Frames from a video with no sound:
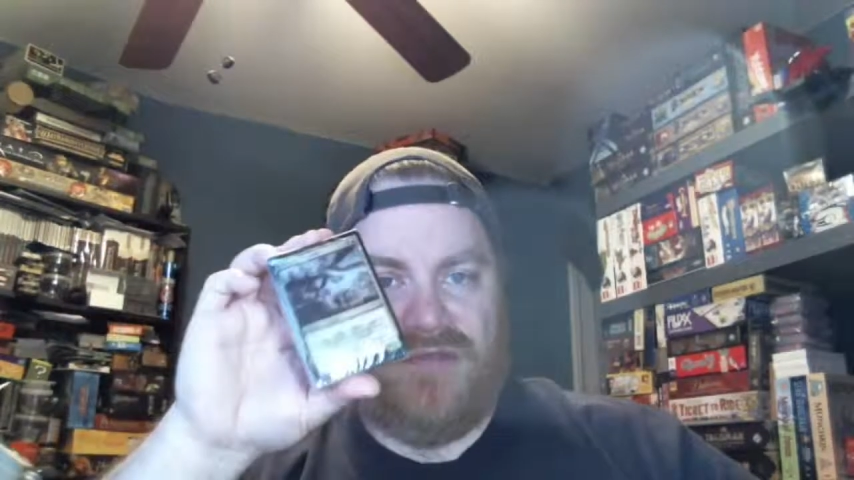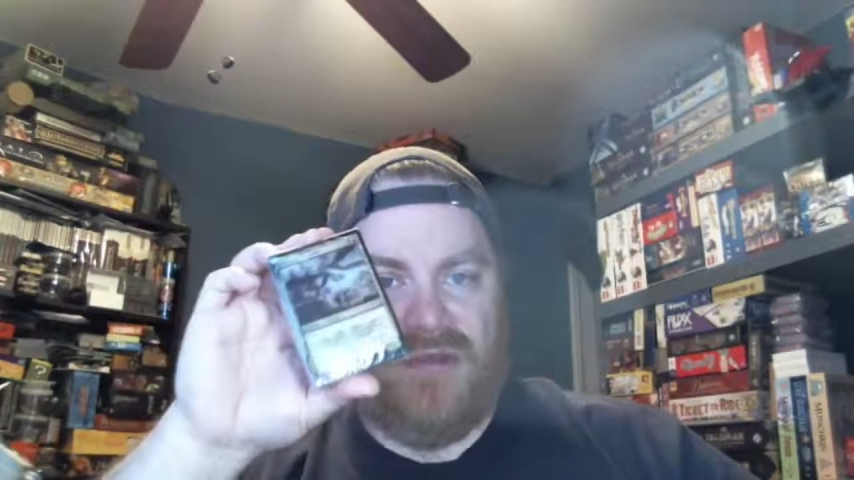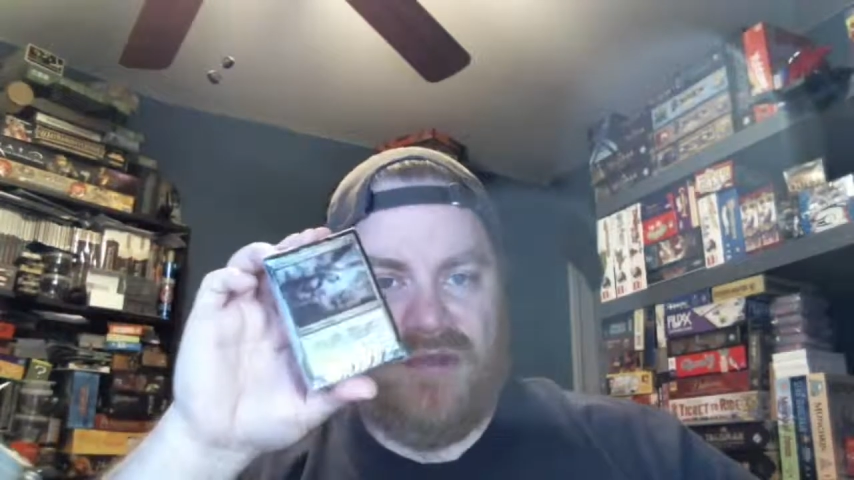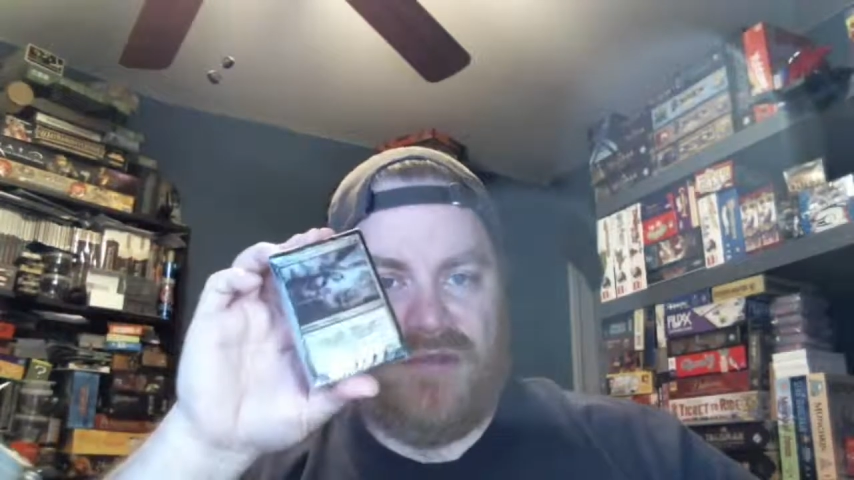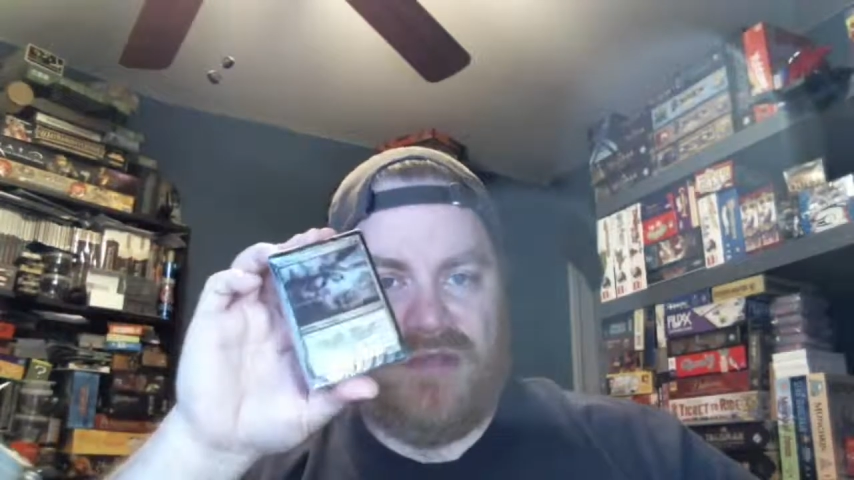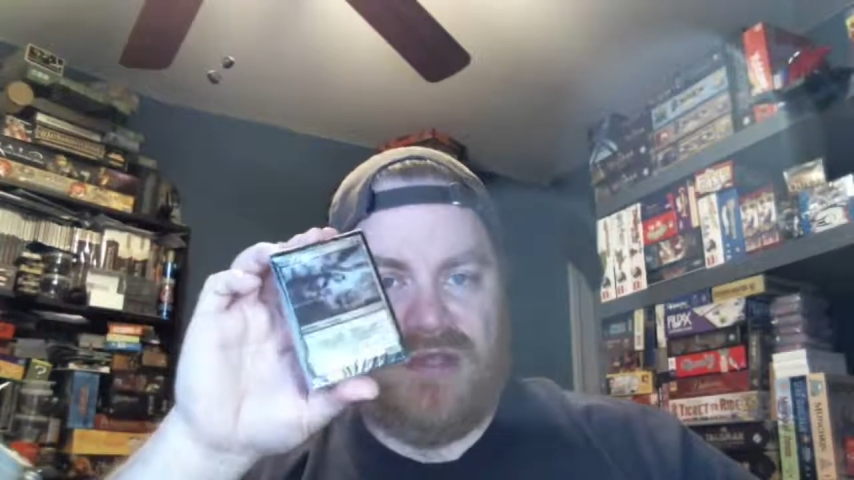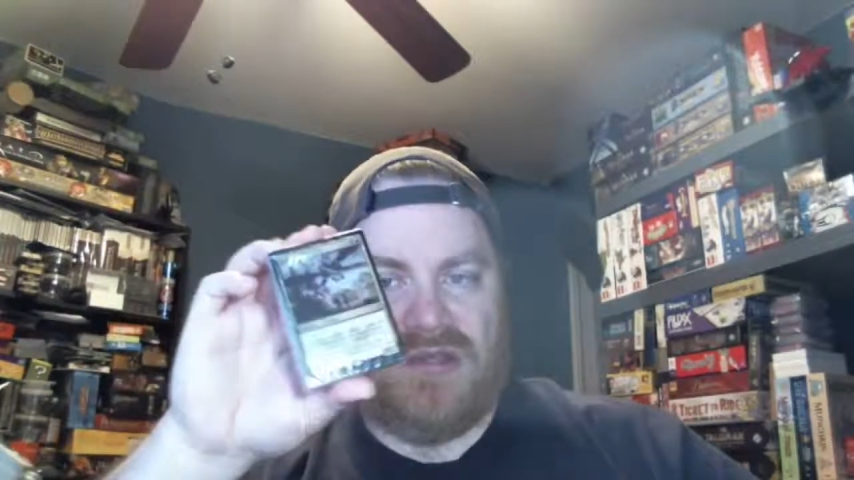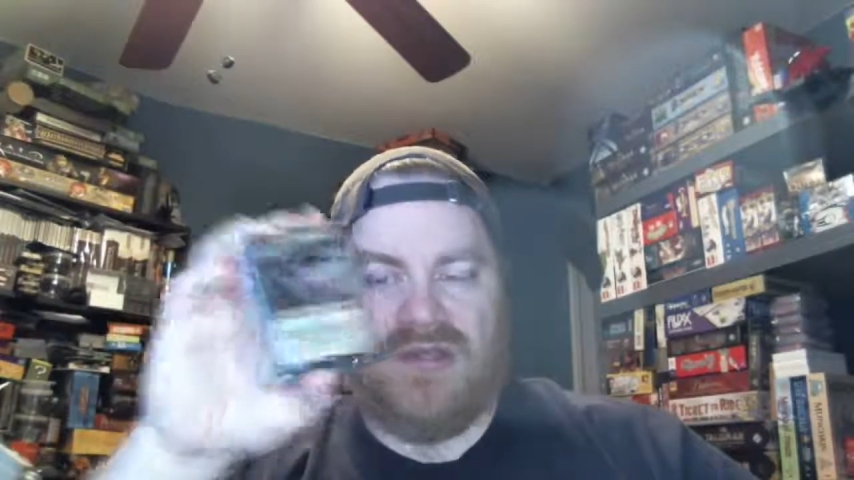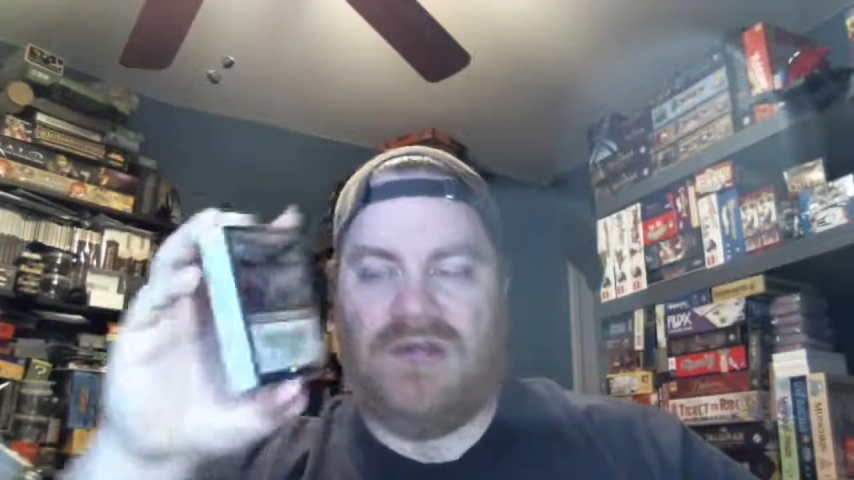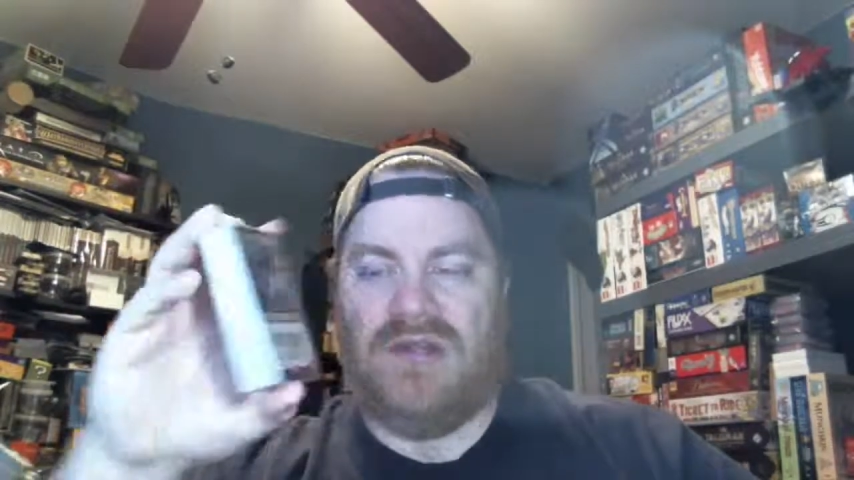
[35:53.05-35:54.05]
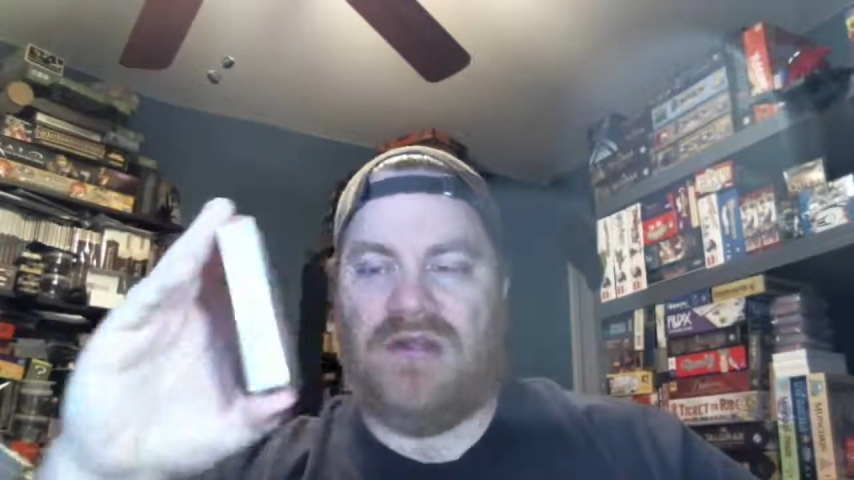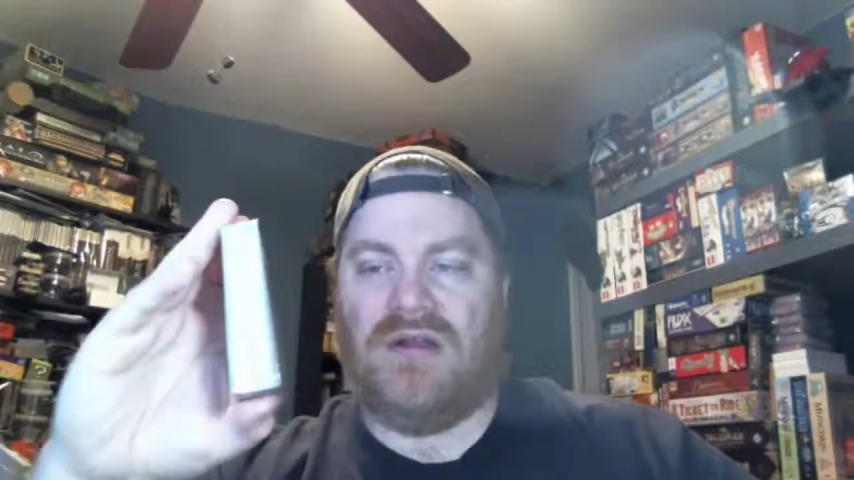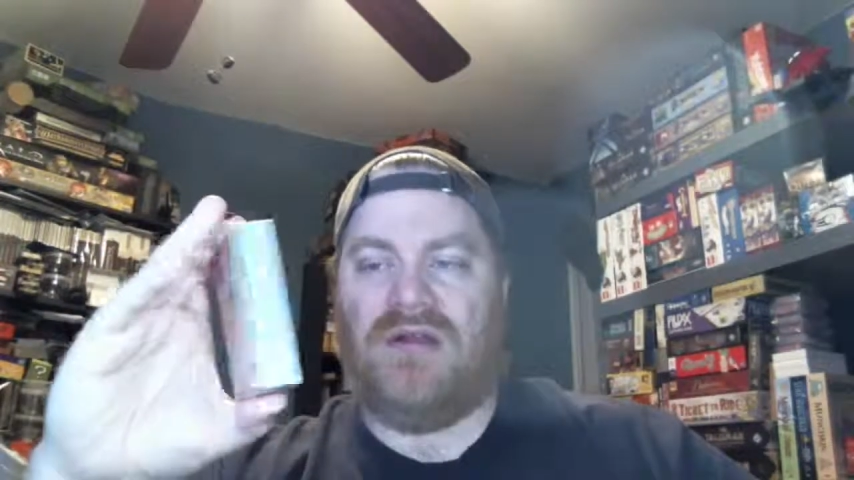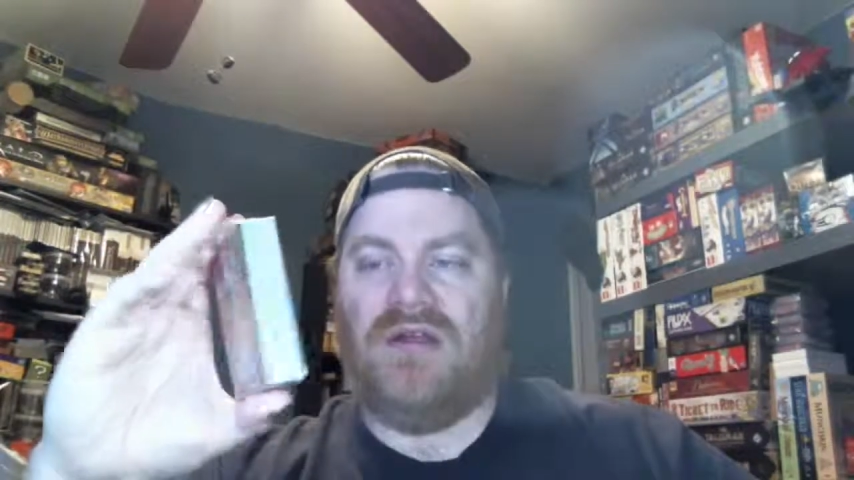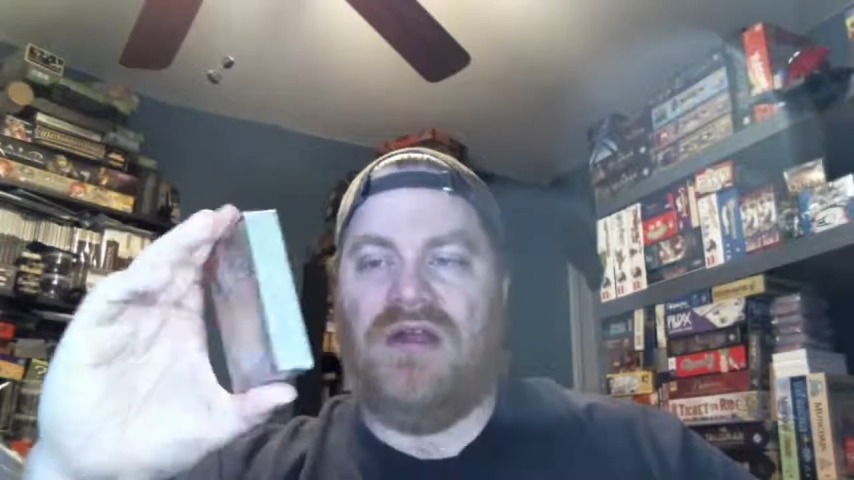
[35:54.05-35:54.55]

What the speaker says: the hook with this dude in there.